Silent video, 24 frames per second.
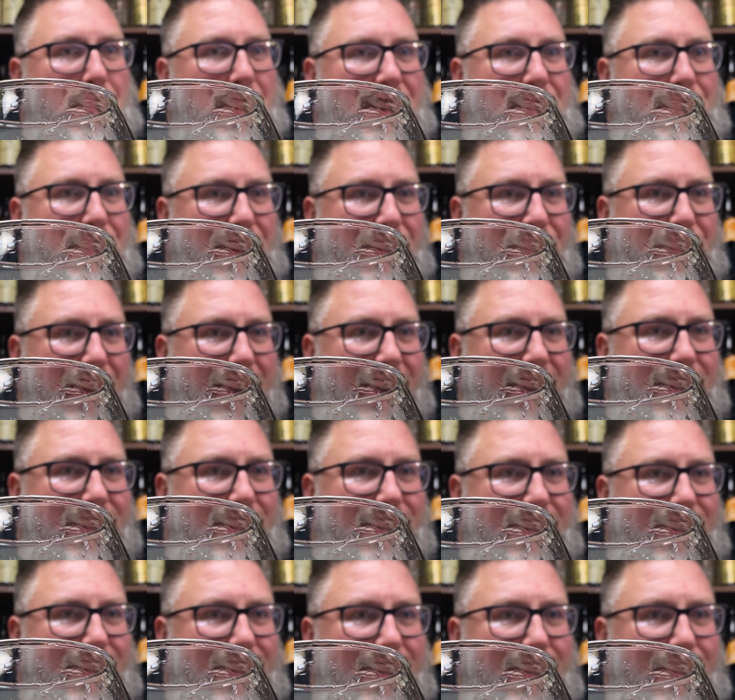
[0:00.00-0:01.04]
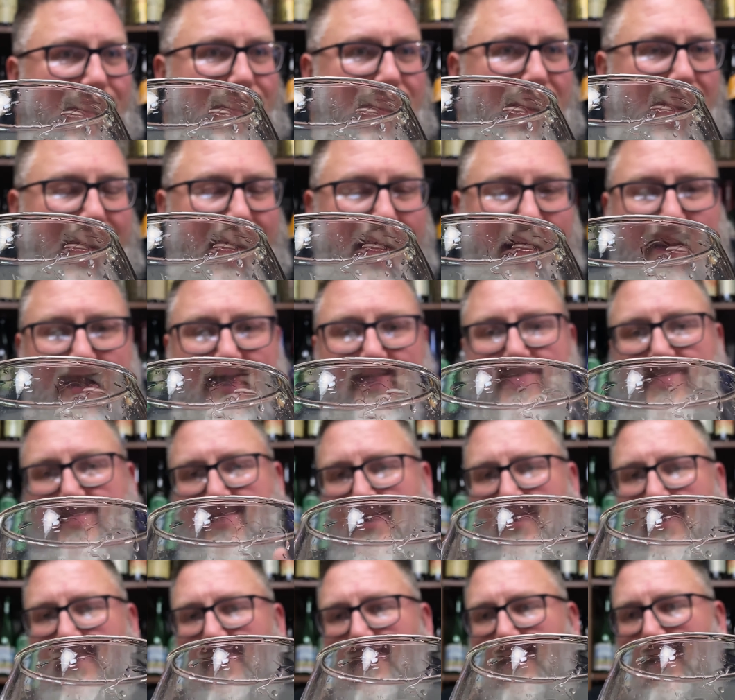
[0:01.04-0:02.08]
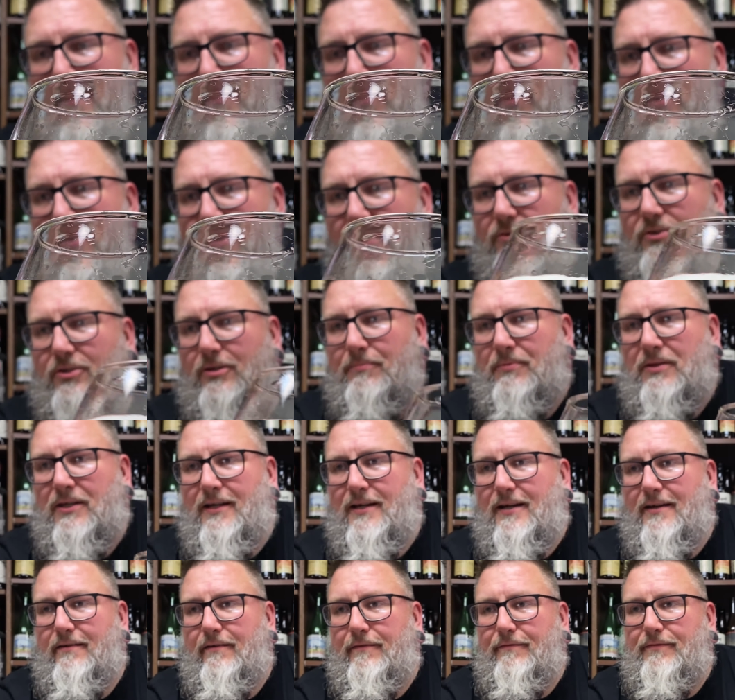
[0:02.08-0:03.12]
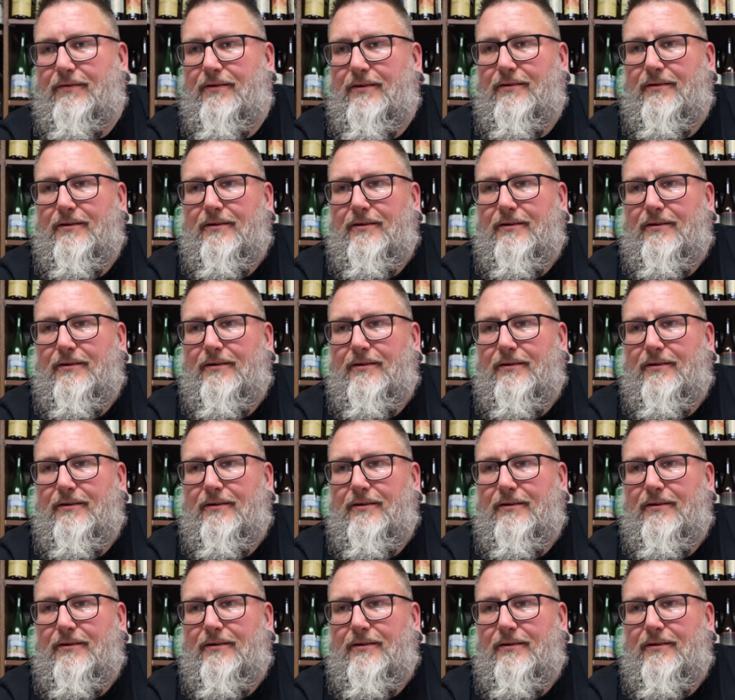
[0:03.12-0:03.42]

been a big fan of the heist labels or something kind of,